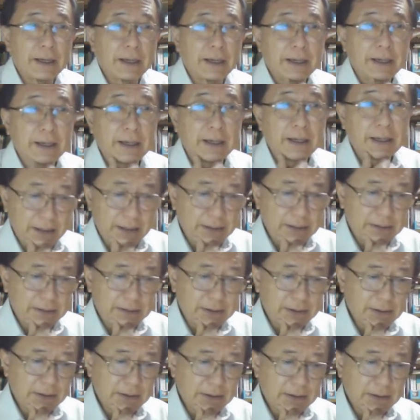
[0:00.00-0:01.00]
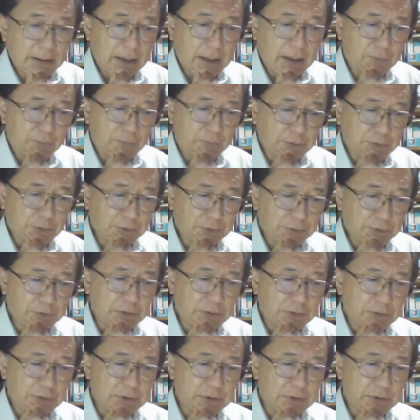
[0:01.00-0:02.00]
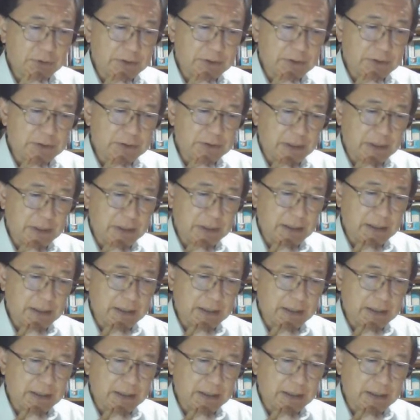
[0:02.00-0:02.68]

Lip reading: And I want to say